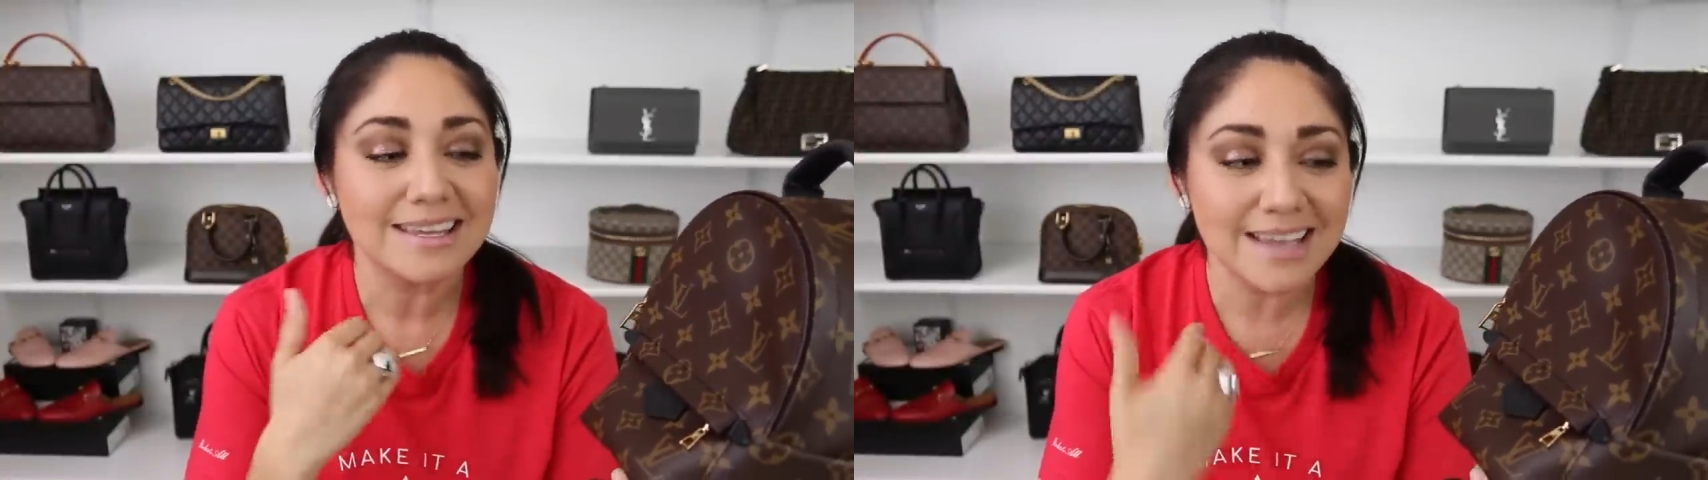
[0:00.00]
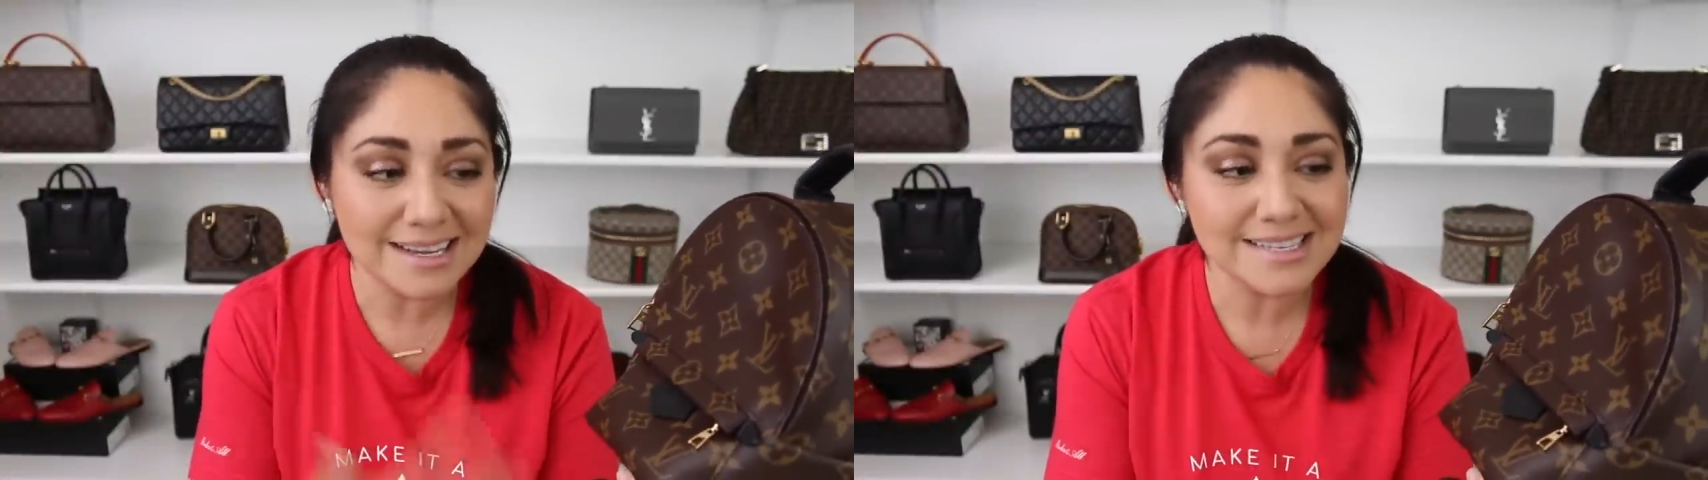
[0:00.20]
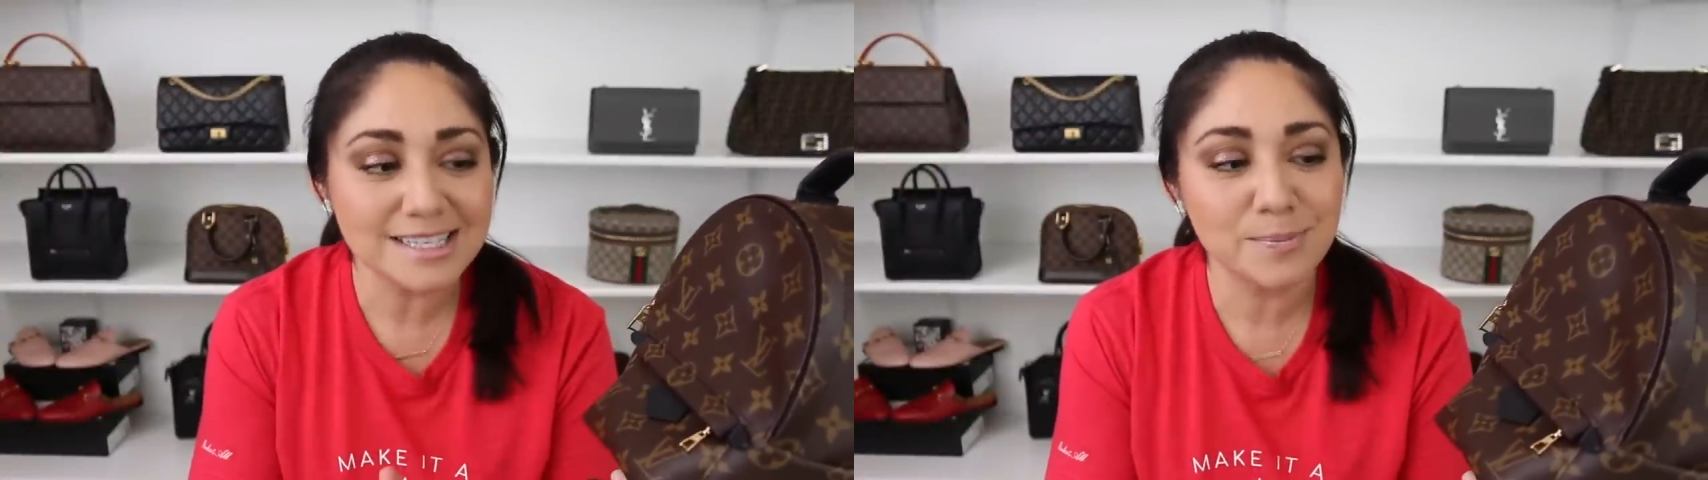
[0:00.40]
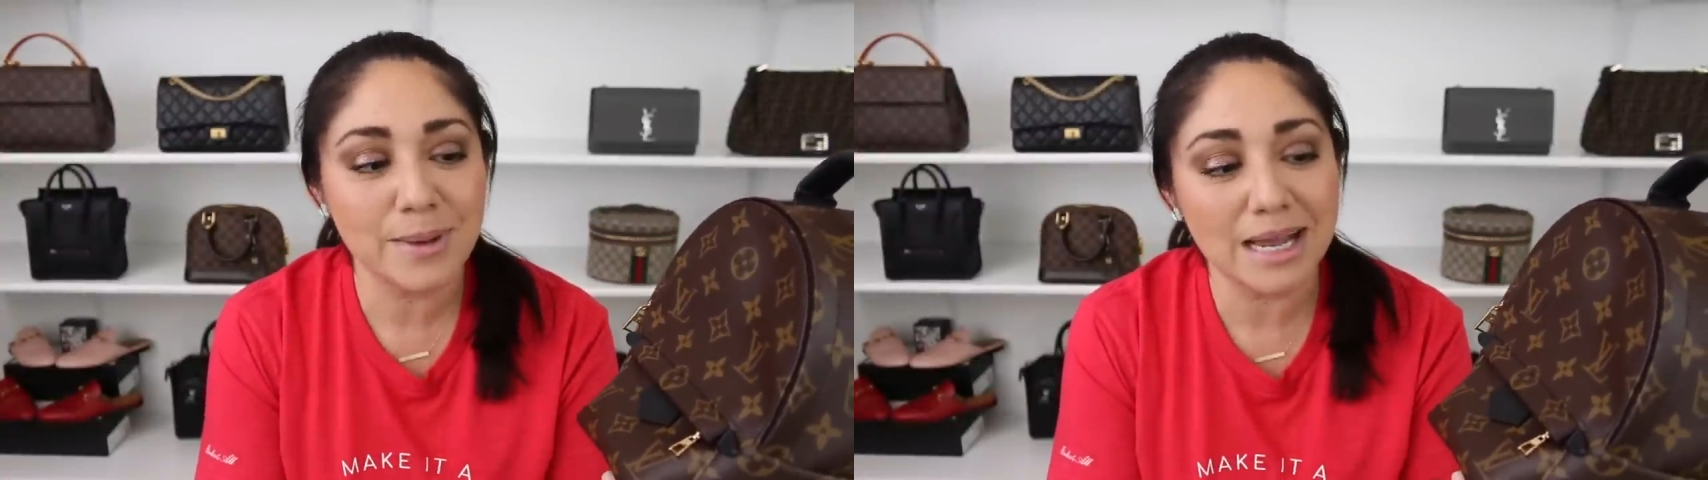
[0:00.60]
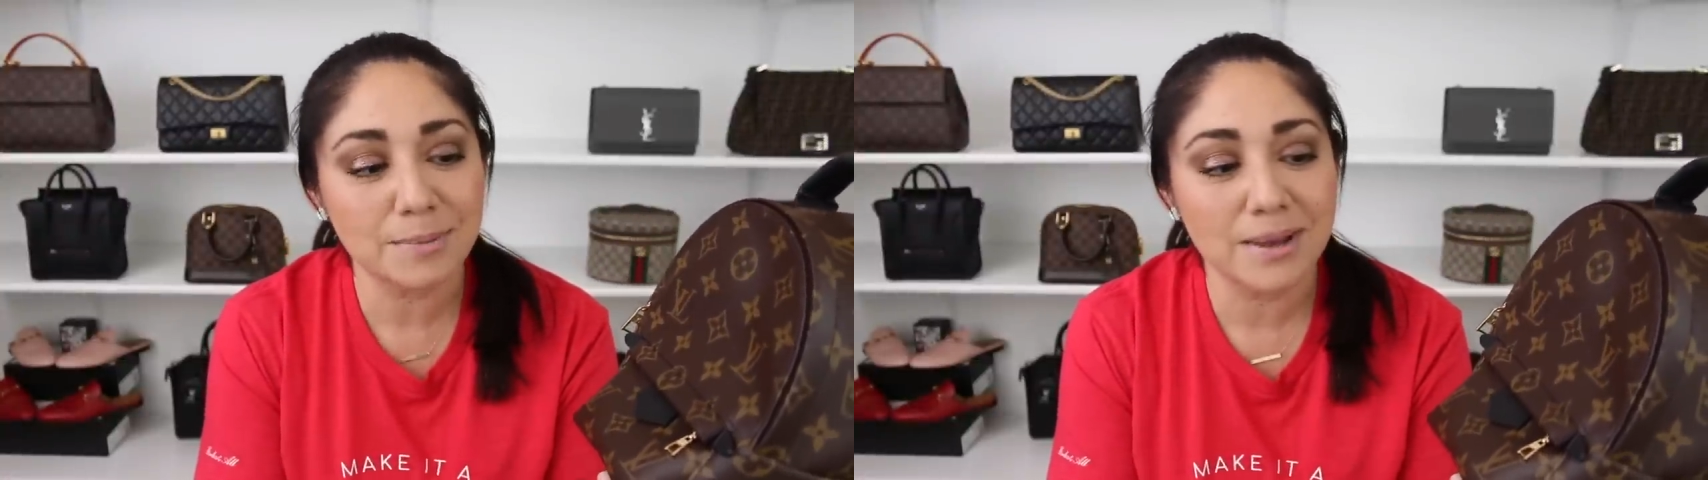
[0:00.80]
Yes, it's a
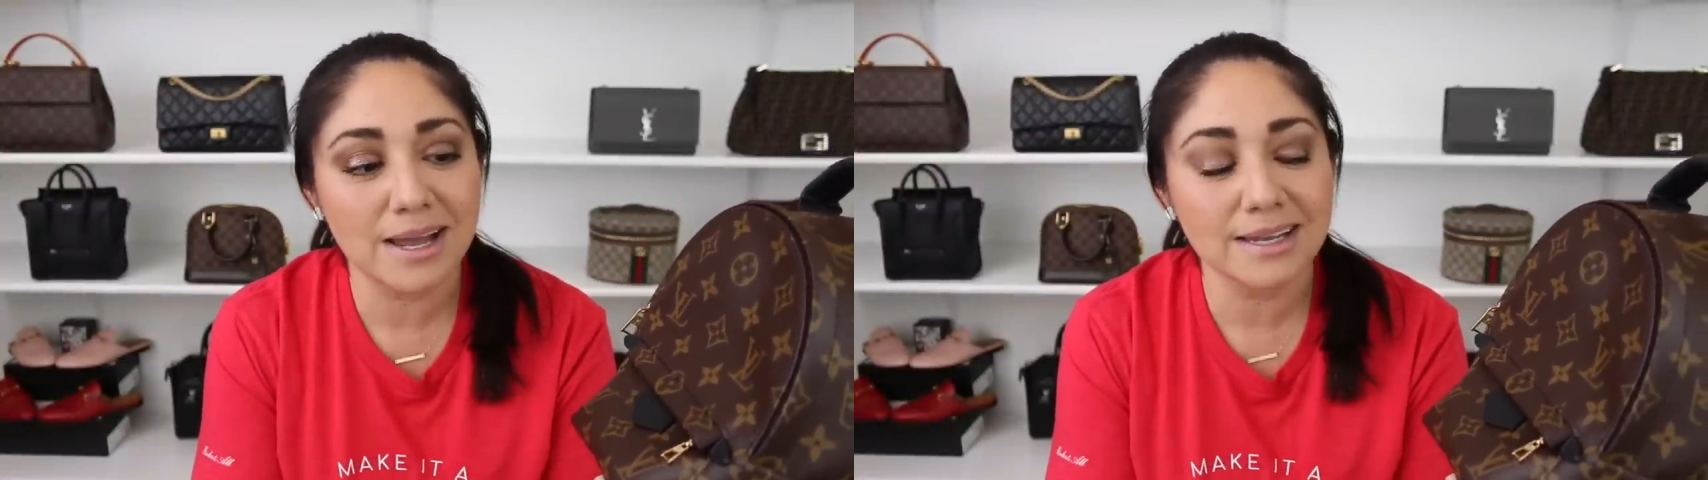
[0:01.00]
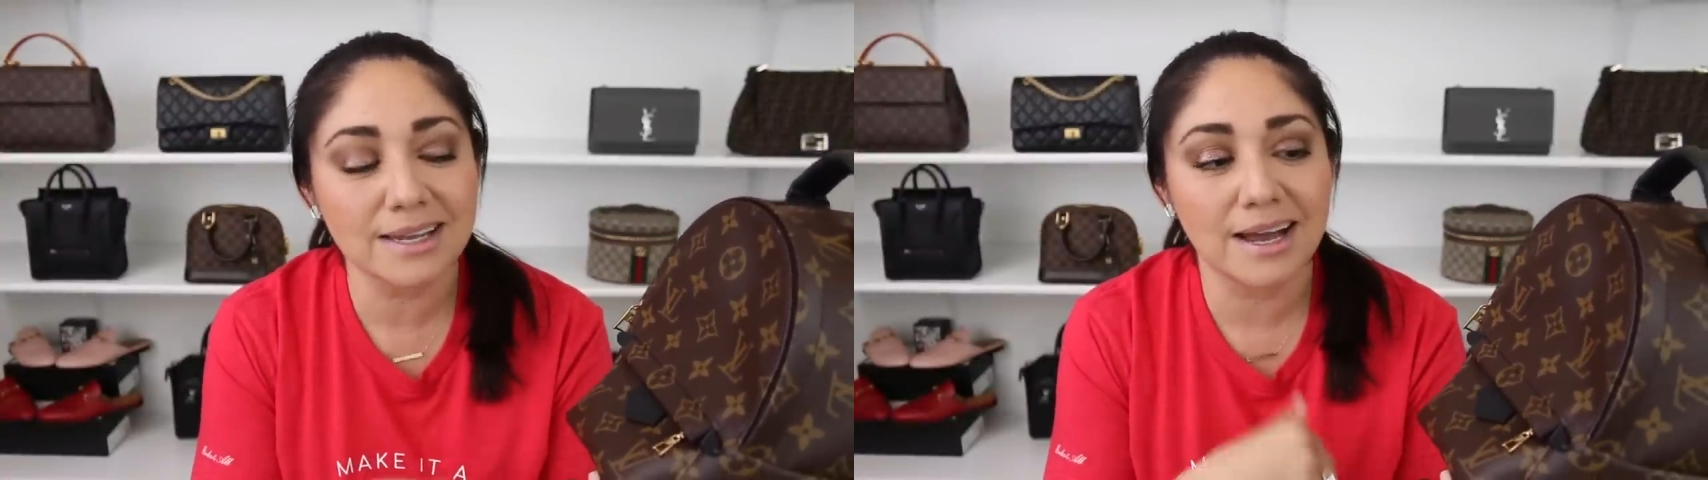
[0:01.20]
backpack,